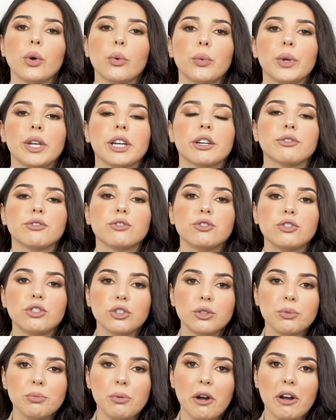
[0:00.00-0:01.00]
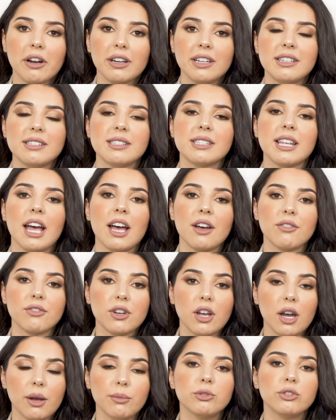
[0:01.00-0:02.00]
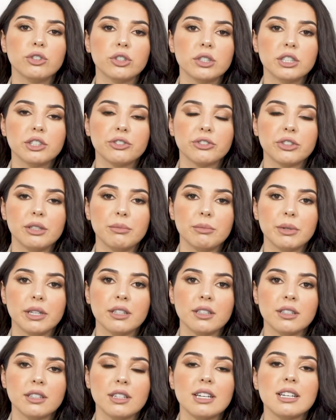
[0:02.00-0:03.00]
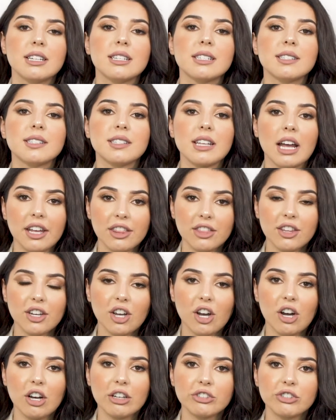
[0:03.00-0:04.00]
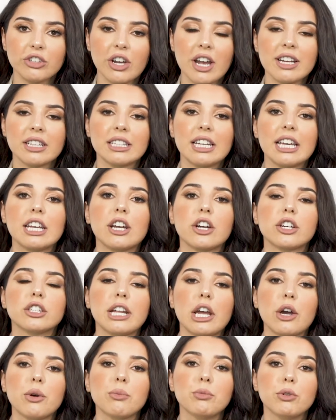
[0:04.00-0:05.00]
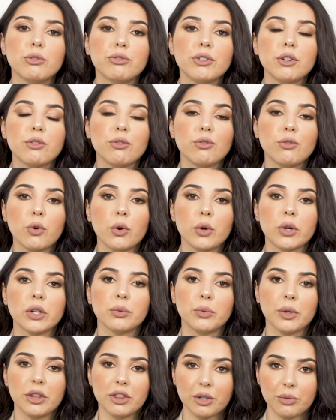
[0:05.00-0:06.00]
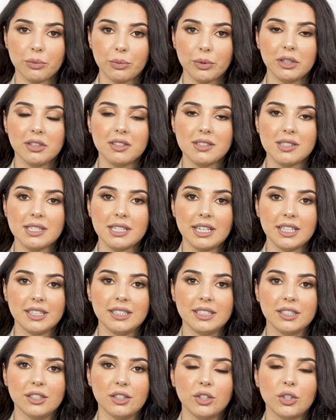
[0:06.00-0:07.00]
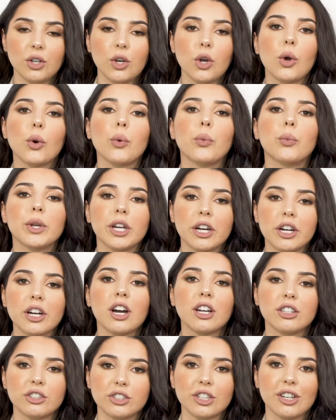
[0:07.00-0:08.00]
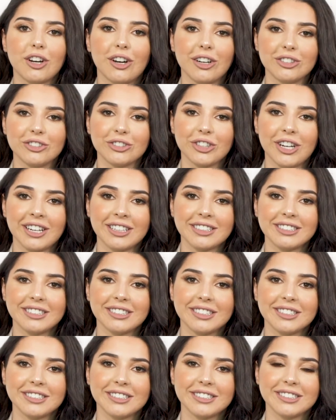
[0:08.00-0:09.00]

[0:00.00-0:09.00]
We have two parties that have come to an agreement, signed the contract, and are now moving forward with the real estate deal. We are under contract.